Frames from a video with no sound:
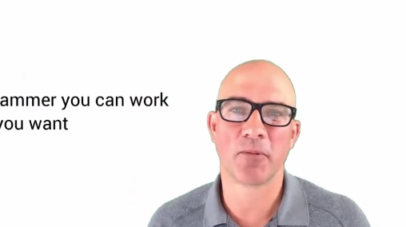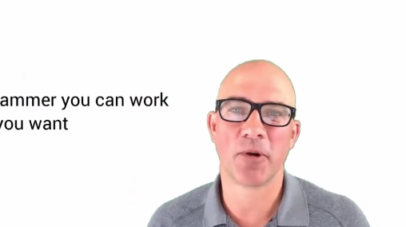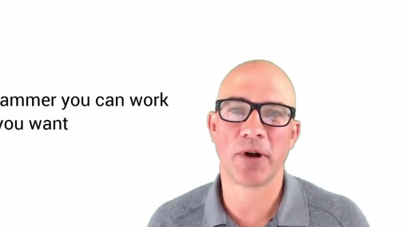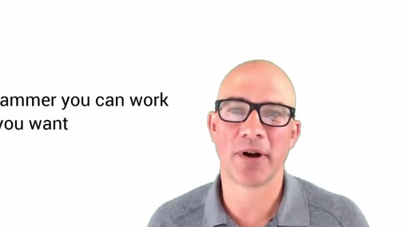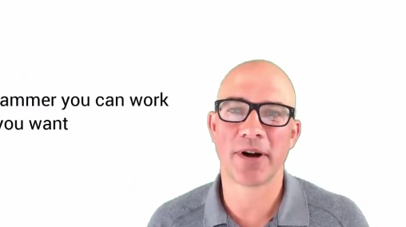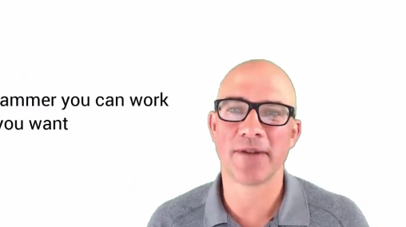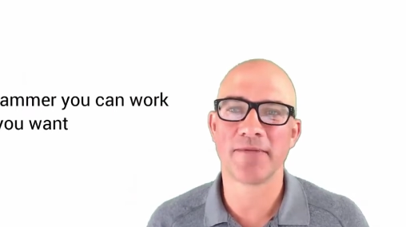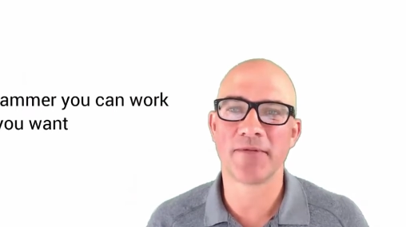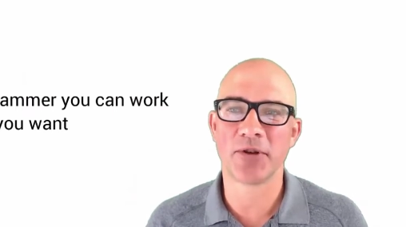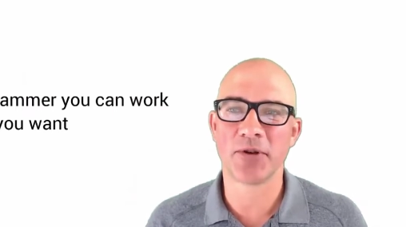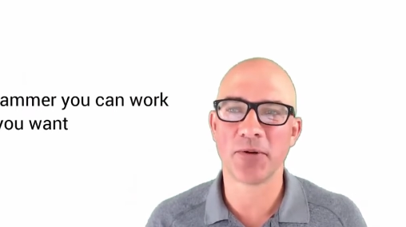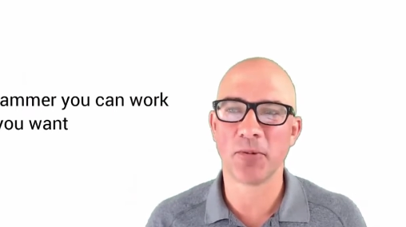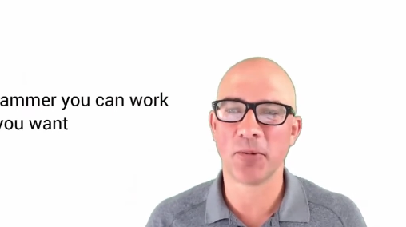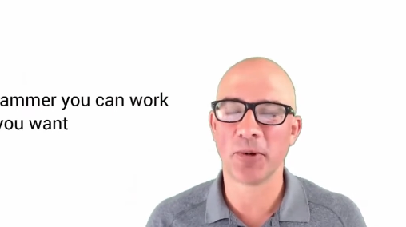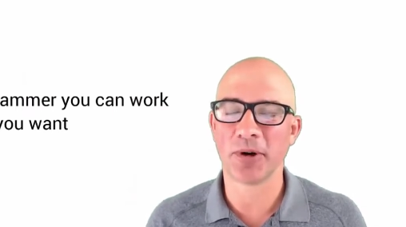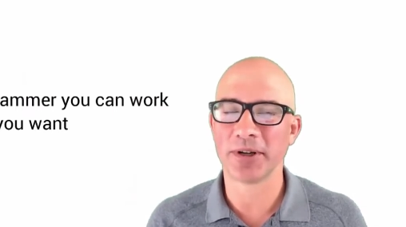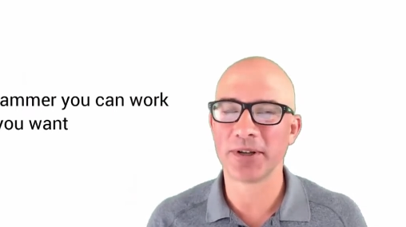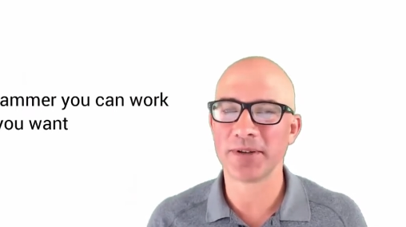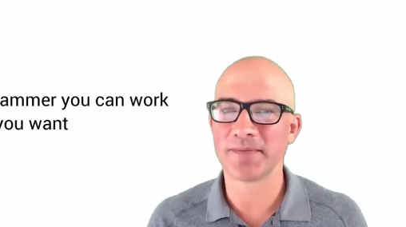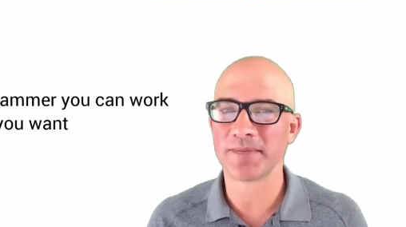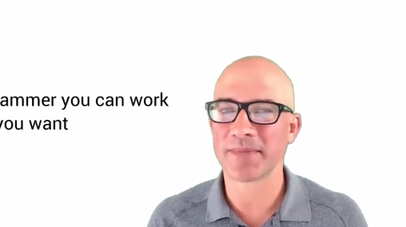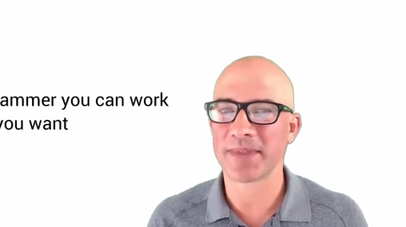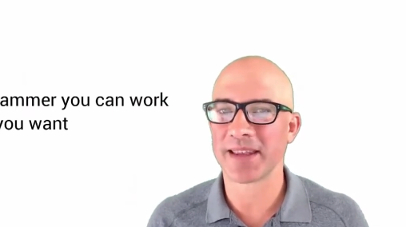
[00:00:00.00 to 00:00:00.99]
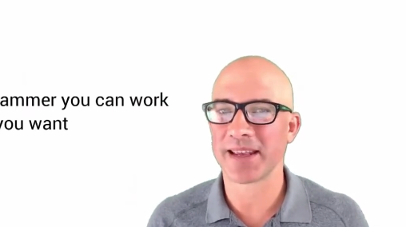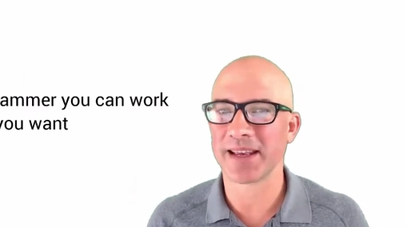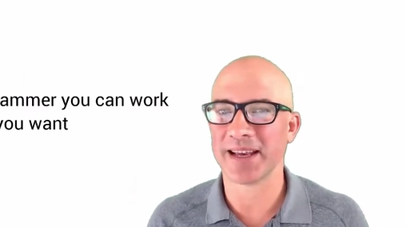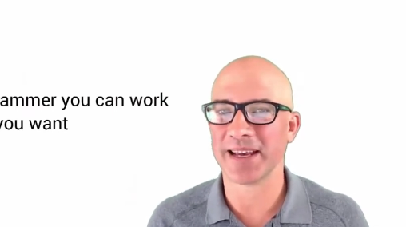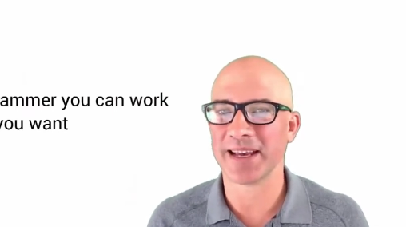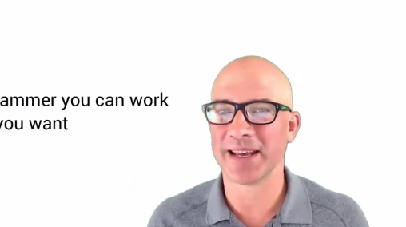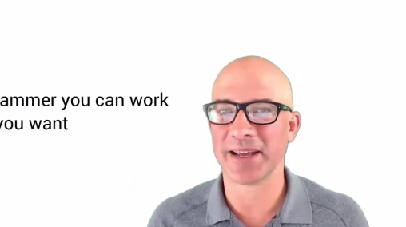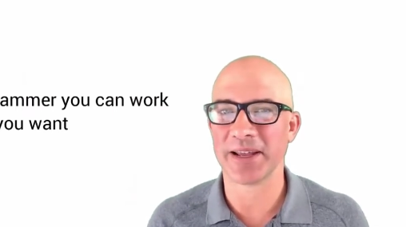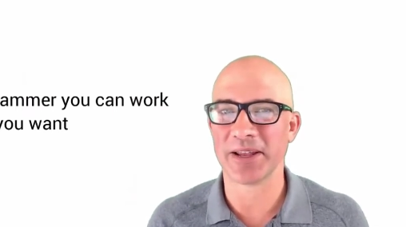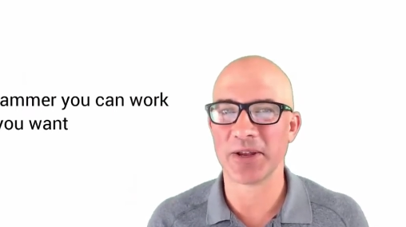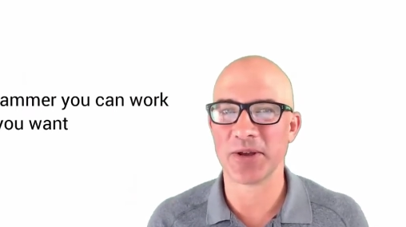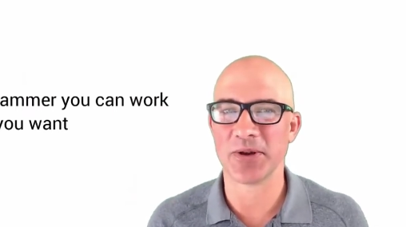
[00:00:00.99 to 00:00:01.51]
wherever you want.
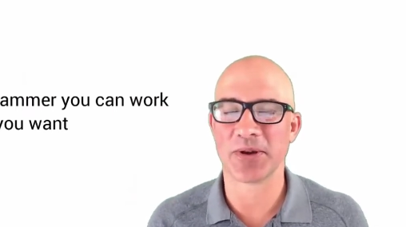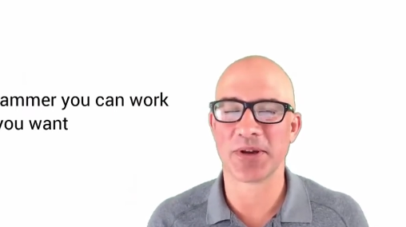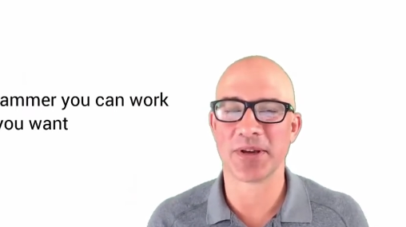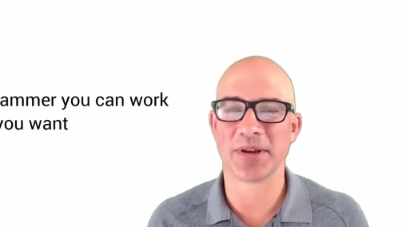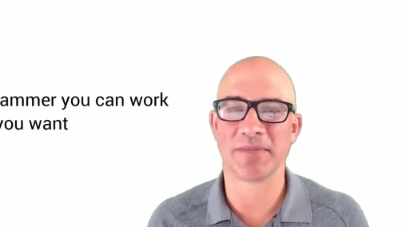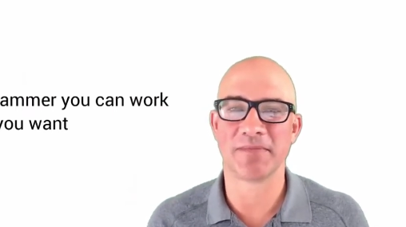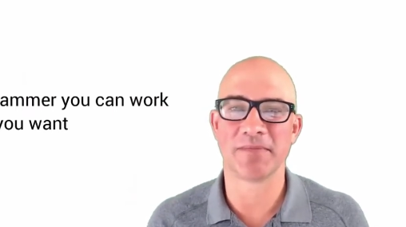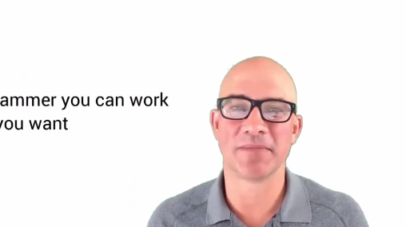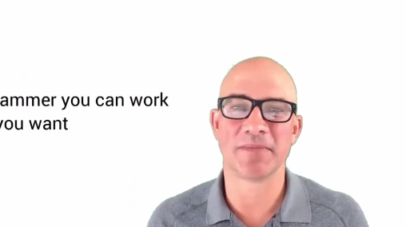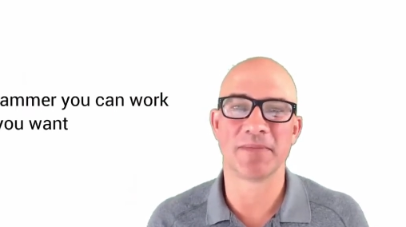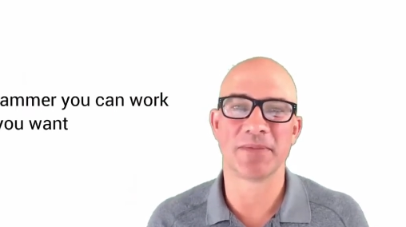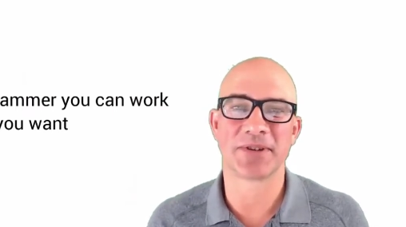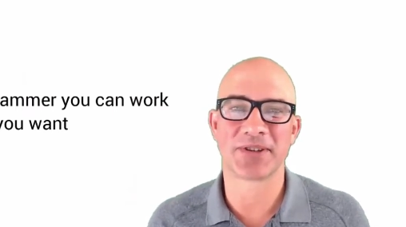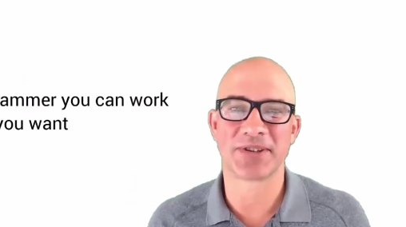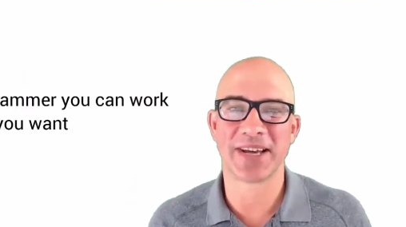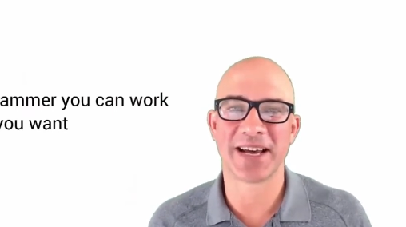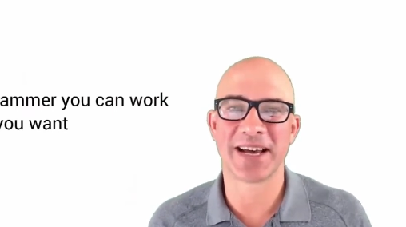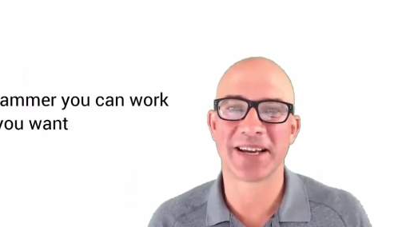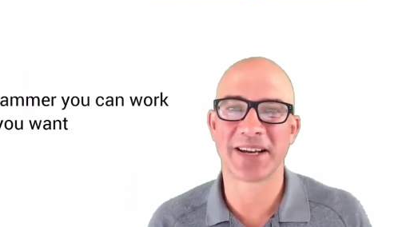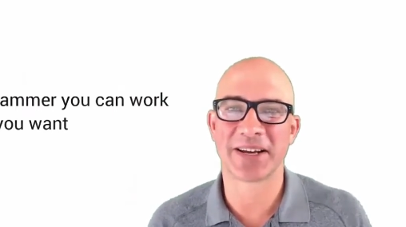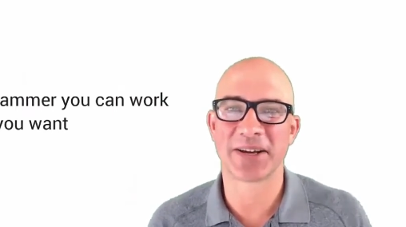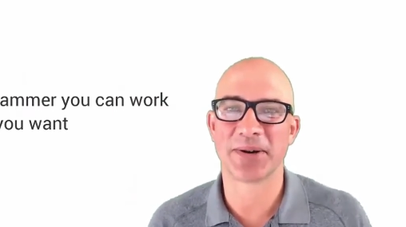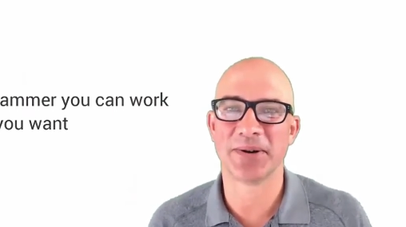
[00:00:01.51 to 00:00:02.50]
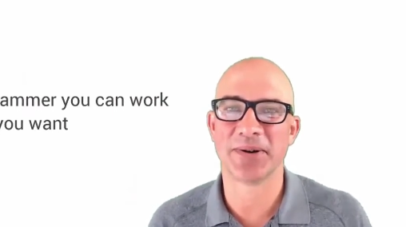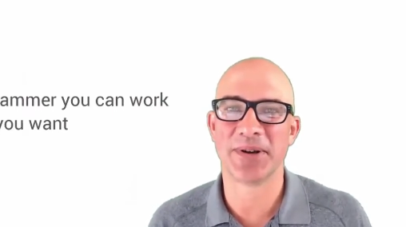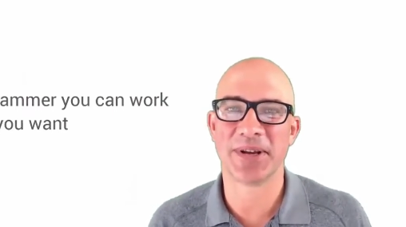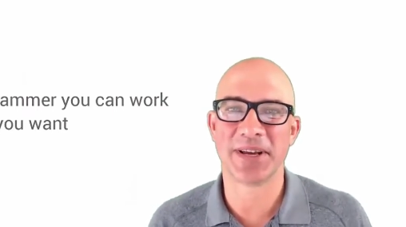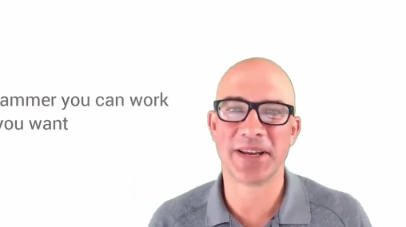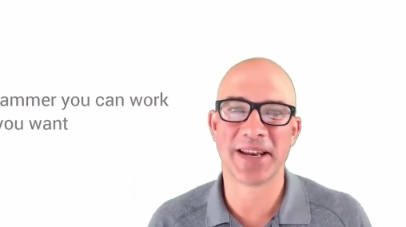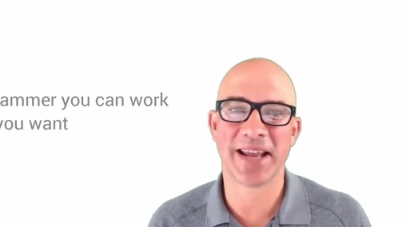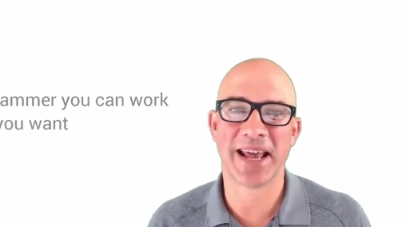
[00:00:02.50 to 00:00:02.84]
You can start coding